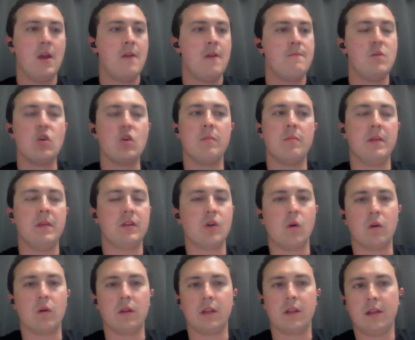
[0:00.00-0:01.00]
you could be
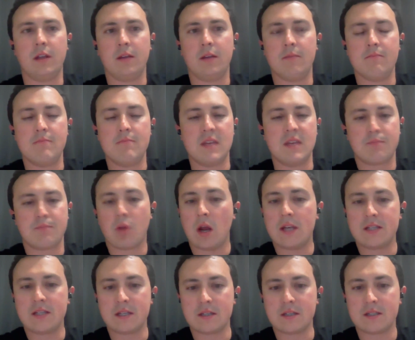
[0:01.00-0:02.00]
totally
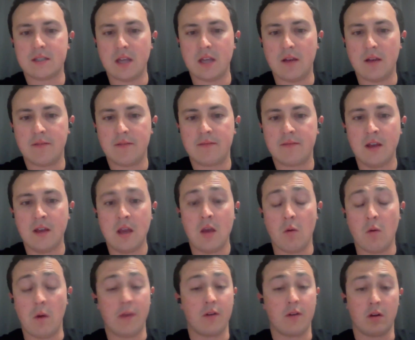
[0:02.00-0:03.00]
mispricing stuff,
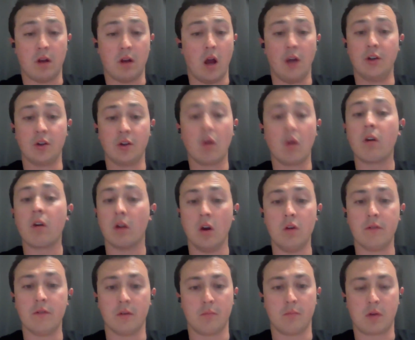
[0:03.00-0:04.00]
whether under or
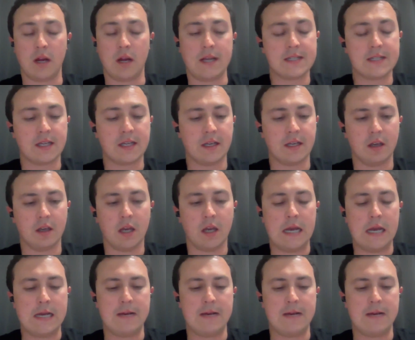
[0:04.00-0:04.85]
overpricing.